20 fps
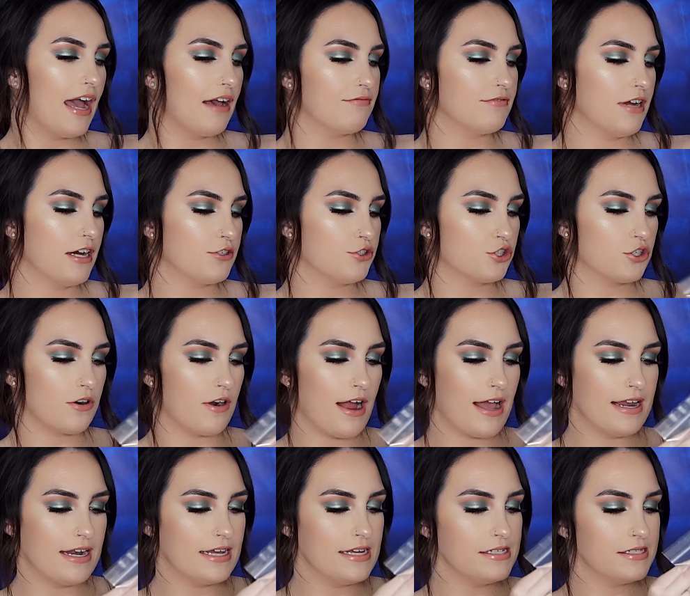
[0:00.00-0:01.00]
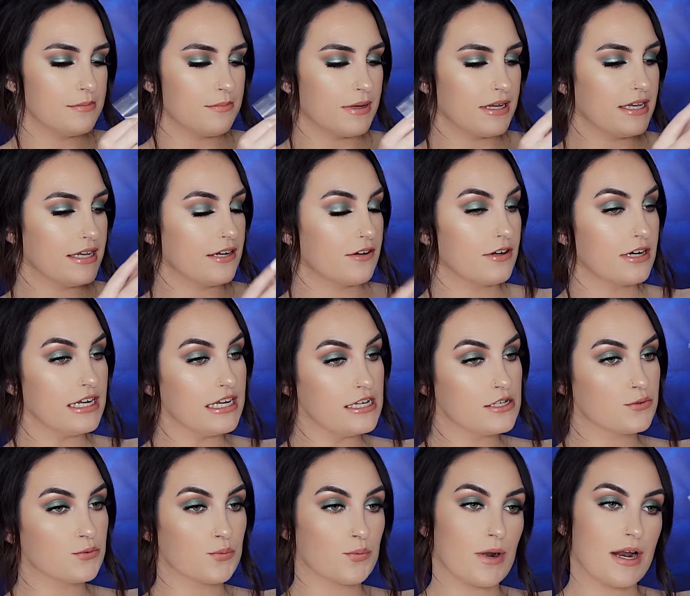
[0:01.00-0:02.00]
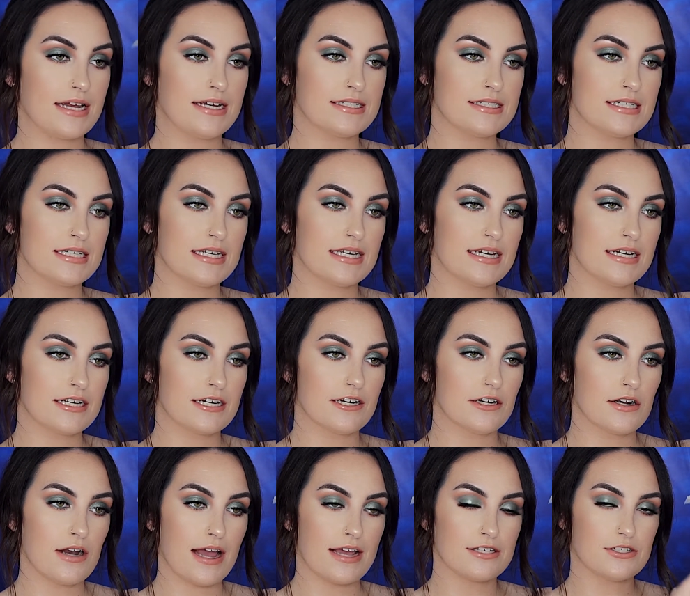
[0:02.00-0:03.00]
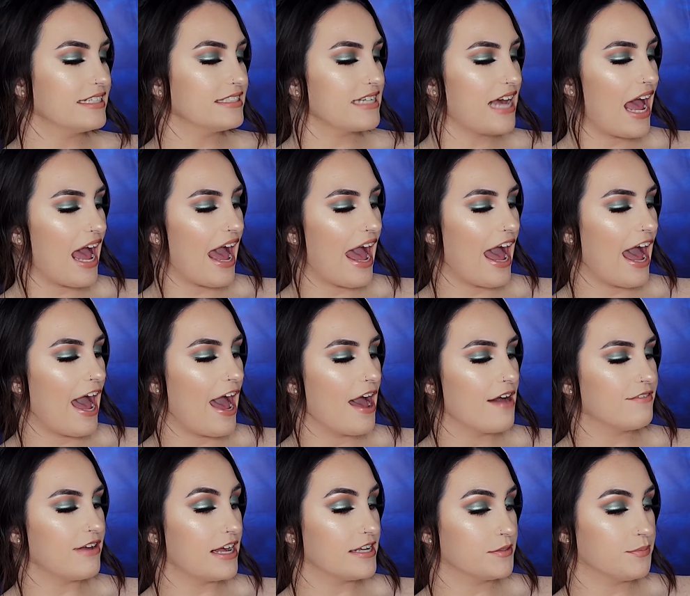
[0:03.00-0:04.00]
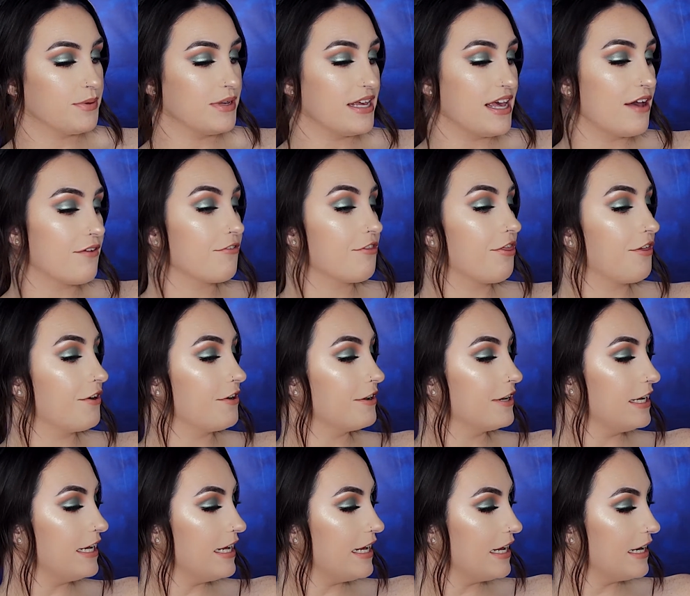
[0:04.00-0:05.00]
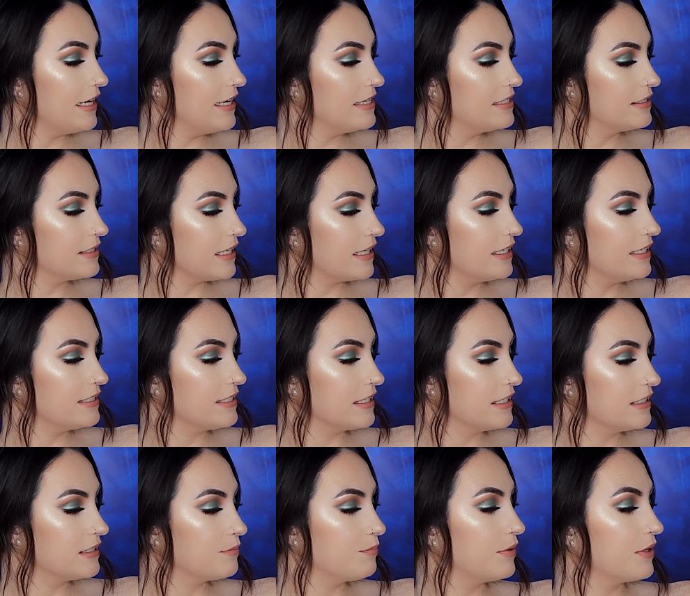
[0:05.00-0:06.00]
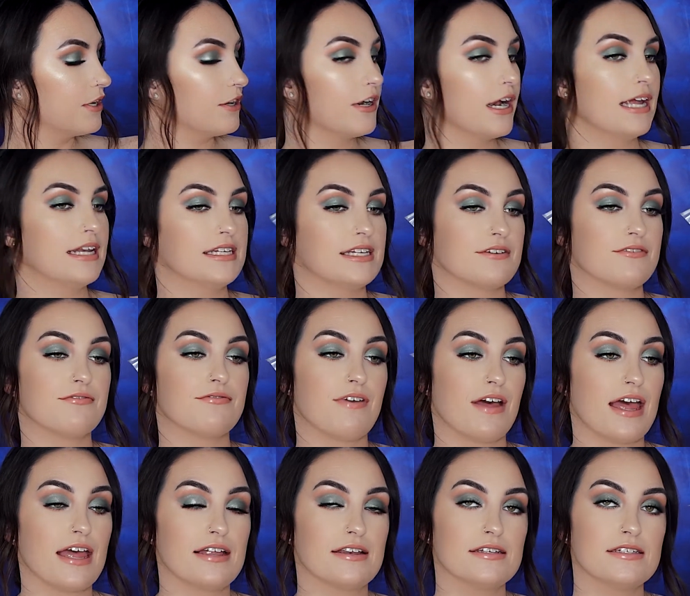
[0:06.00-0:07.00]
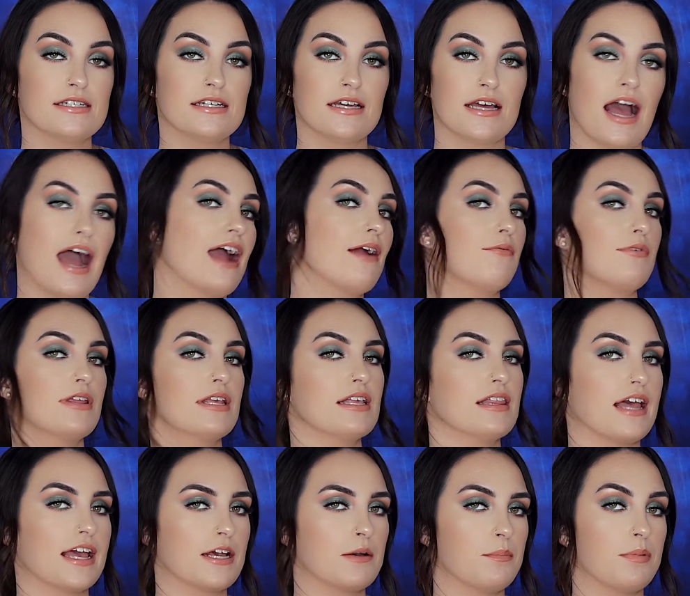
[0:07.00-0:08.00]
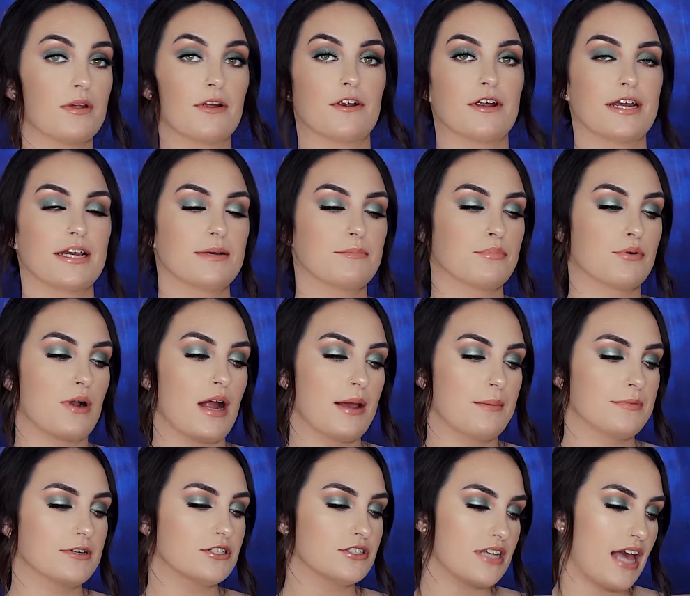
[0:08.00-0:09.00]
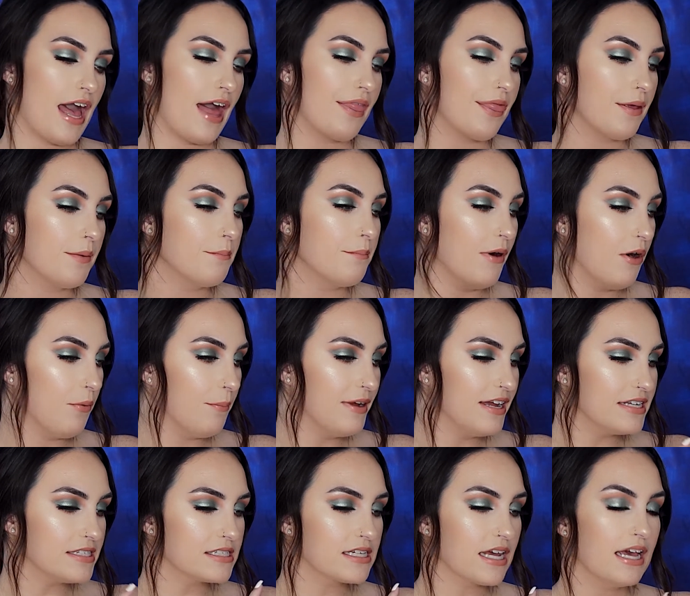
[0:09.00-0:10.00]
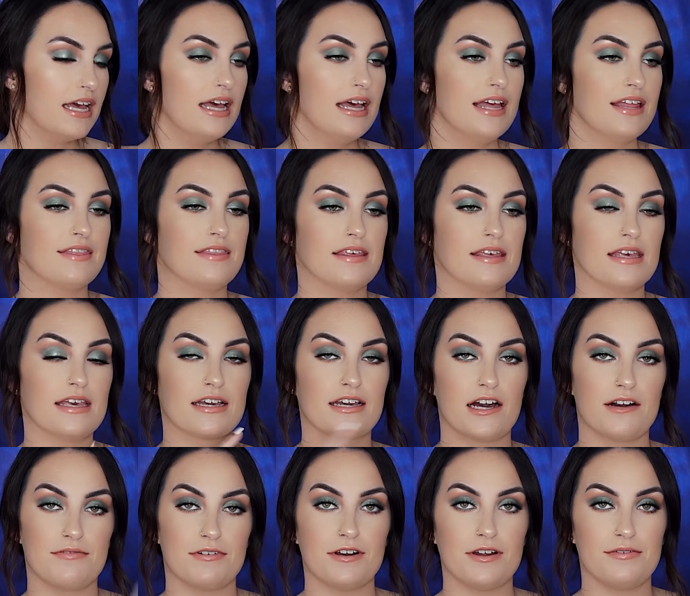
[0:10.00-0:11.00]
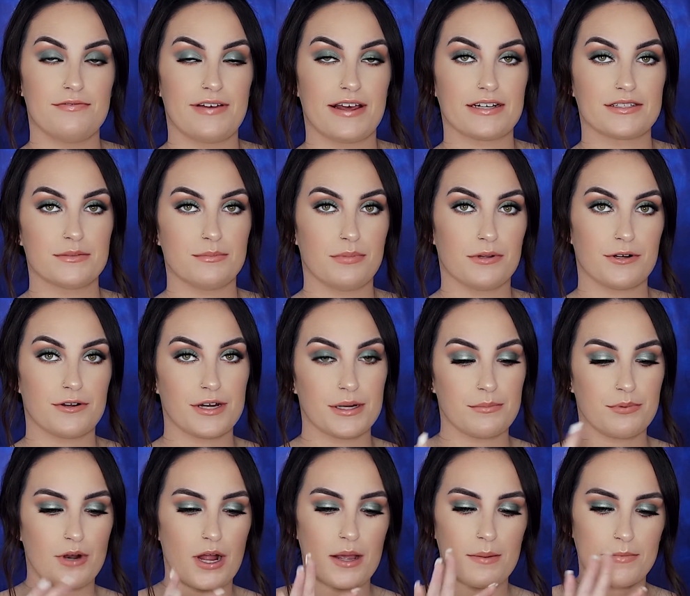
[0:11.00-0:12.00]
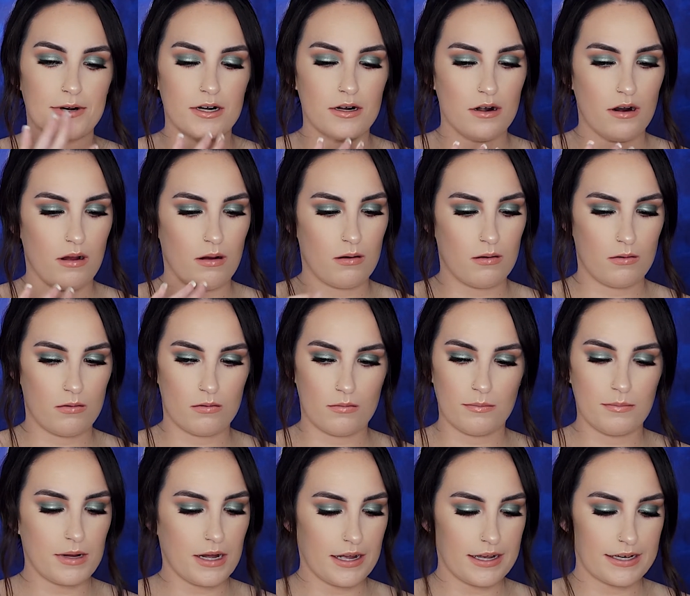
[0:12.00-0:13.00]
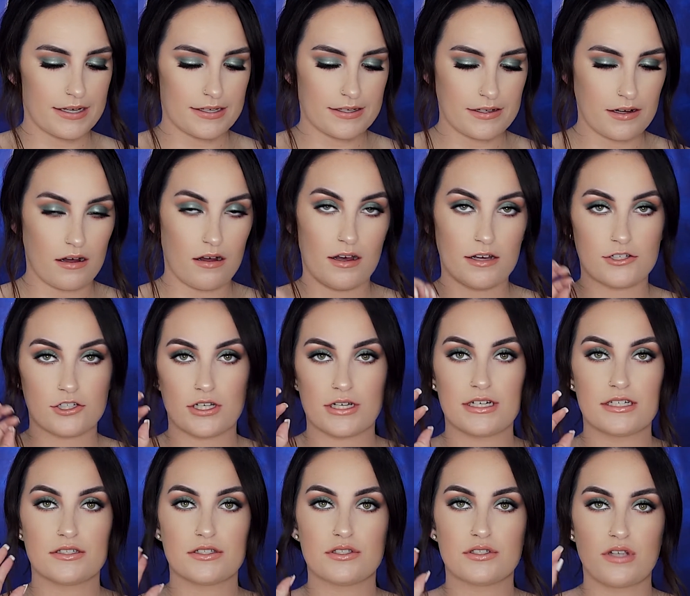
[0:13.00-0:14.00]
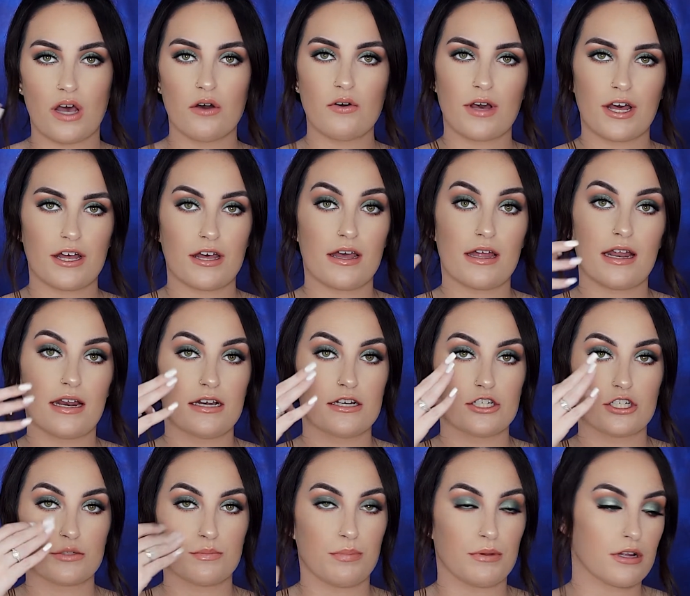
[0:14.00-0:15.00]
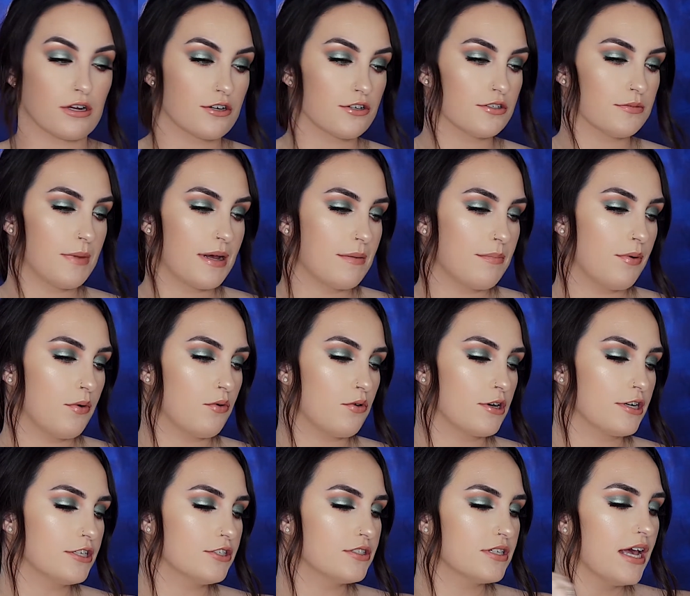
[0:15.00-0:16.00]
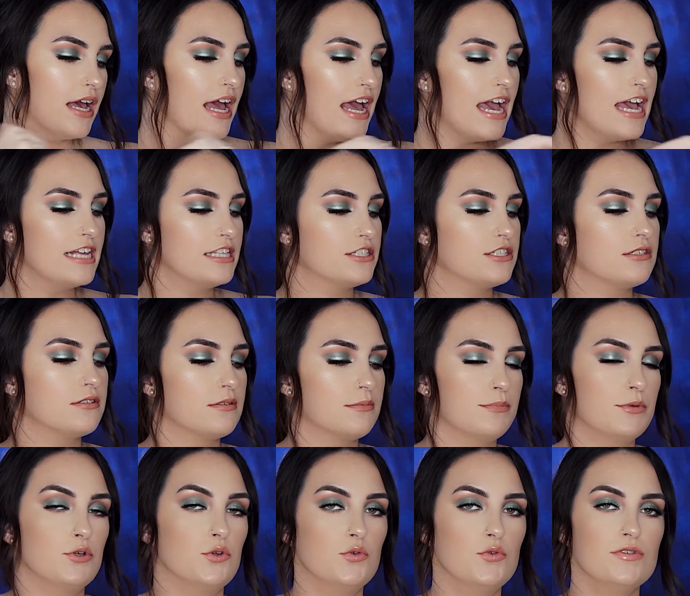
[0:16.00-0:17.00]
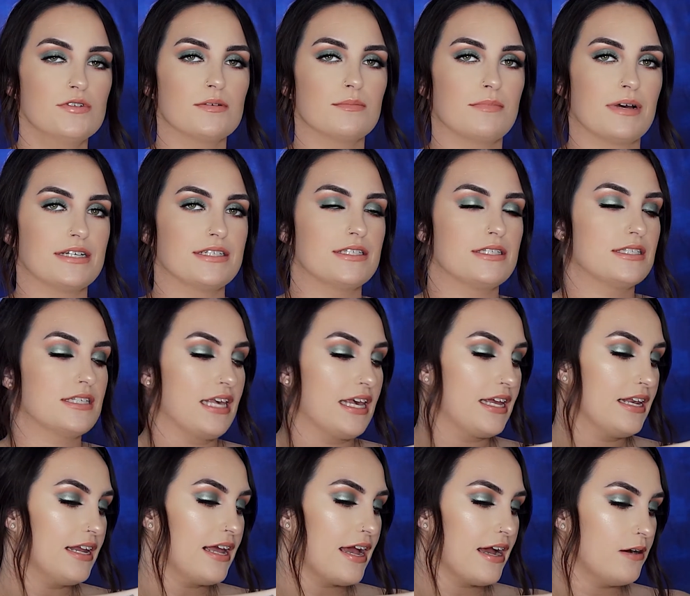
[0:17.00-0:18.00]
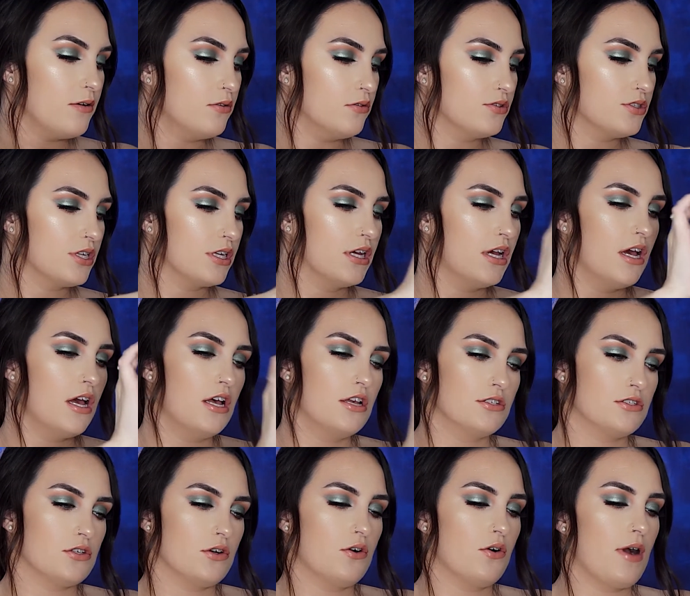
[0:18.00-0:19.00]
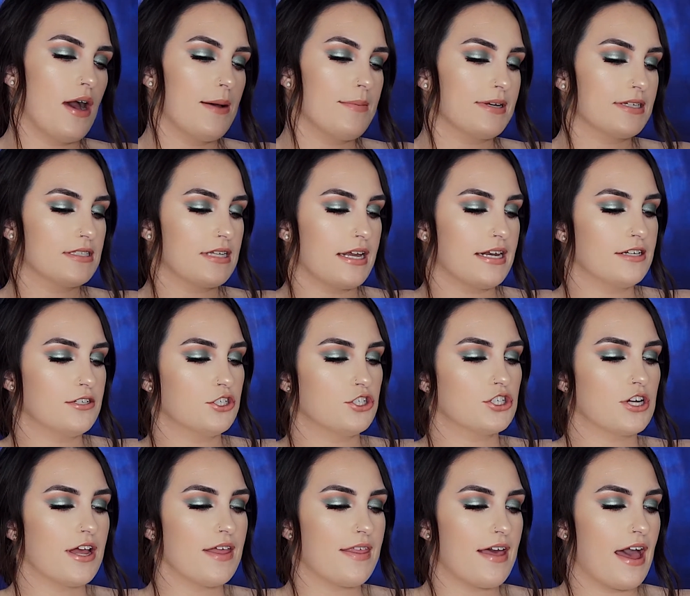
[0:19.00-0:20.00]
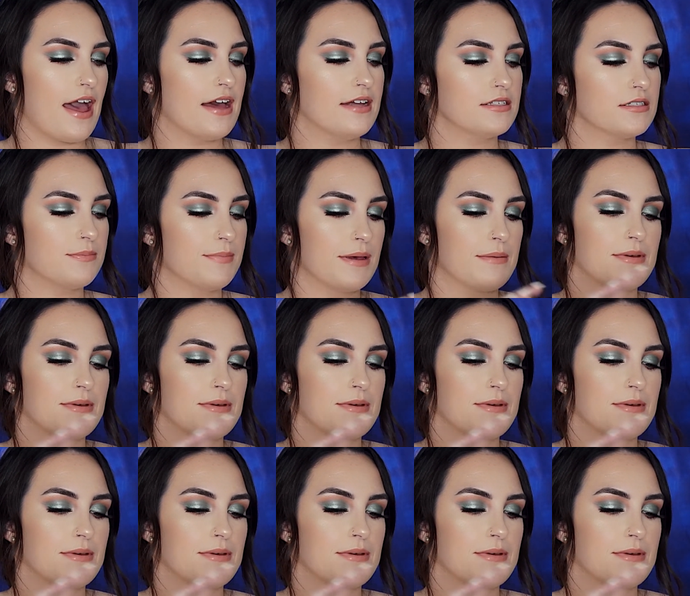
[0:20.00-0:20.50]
I have not tried it, but here it is right here. It does have SPF 30 in it, and it does blur and defend. I really like blurring primers at the moment. The Cover FX blurring primer, oh my gosh, it is so good, and it just blurs my pores and smooths my skin out. So I'm excited to try that.